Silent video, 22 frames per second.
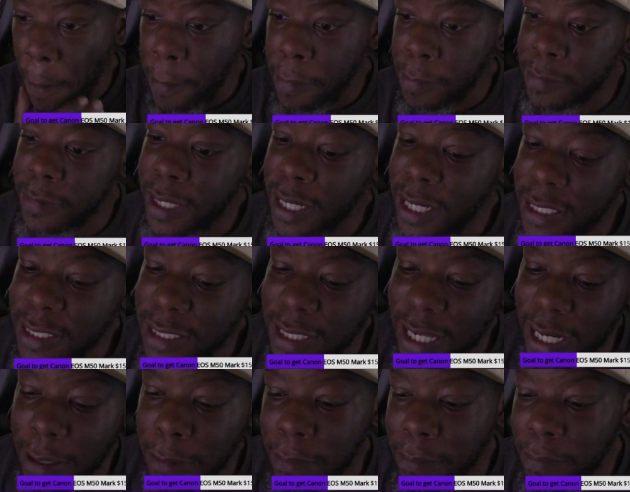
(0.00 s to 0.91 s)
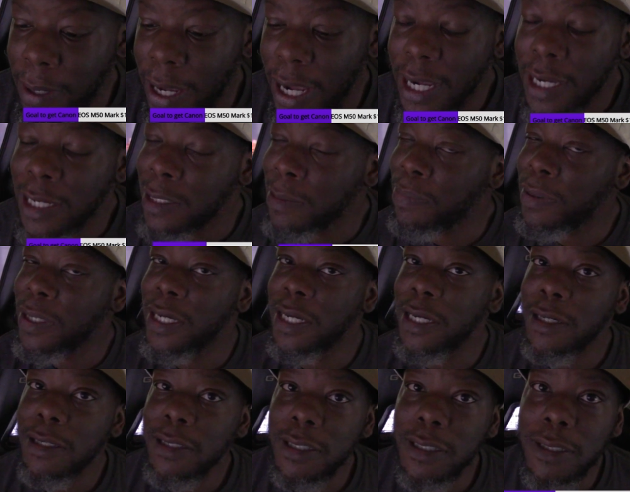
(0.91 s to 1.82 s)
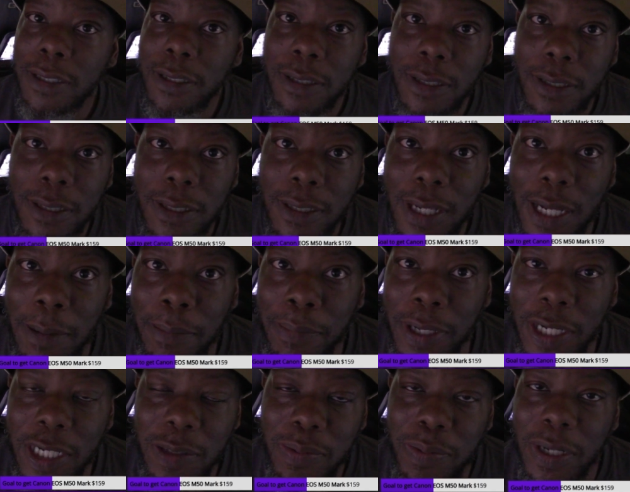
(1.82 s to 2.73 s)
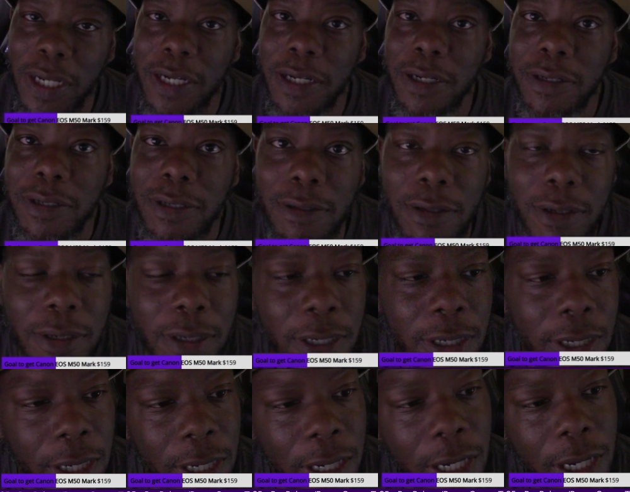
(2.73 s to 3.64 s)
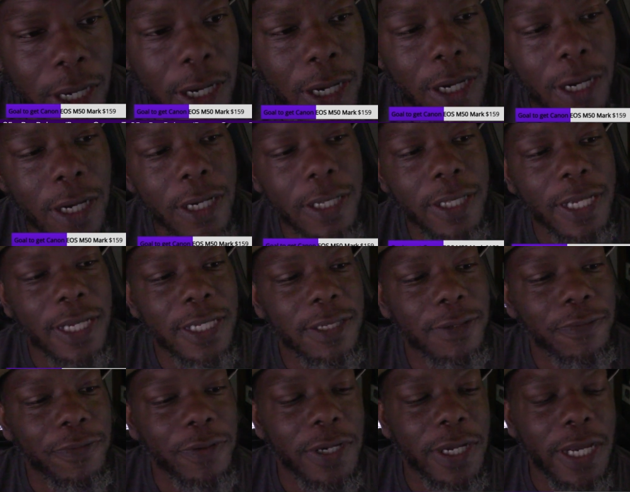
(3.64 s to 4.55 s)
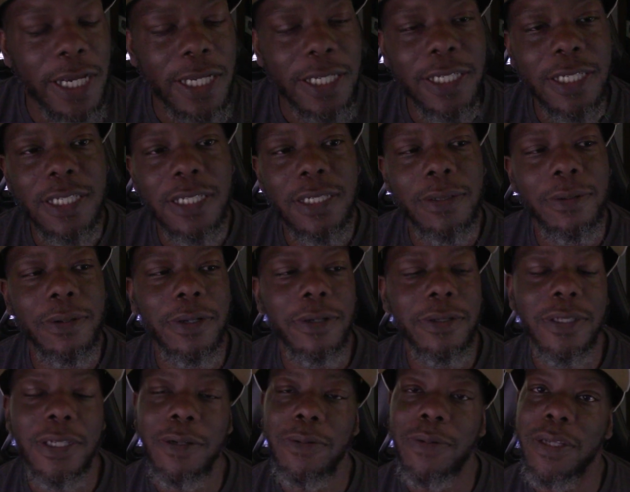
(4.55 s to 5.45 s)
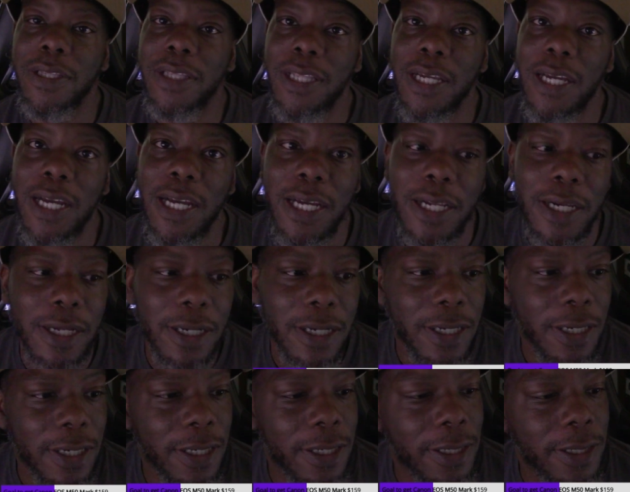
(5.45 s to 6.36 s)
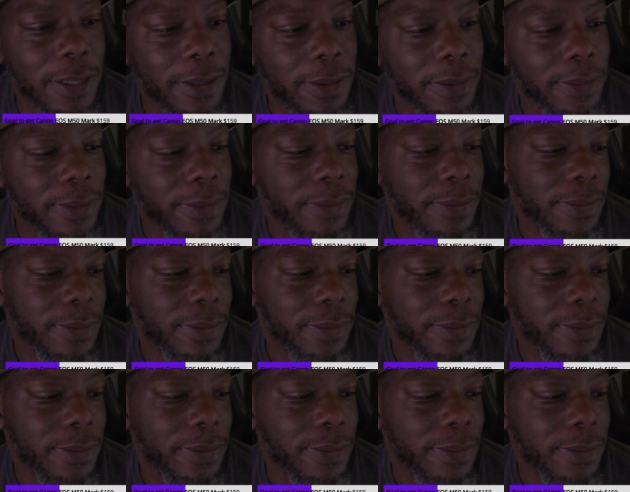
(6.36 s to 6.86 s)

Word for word: that's like backup players, like bench players uh, that's a free agent, So we're gonna see with that. Um,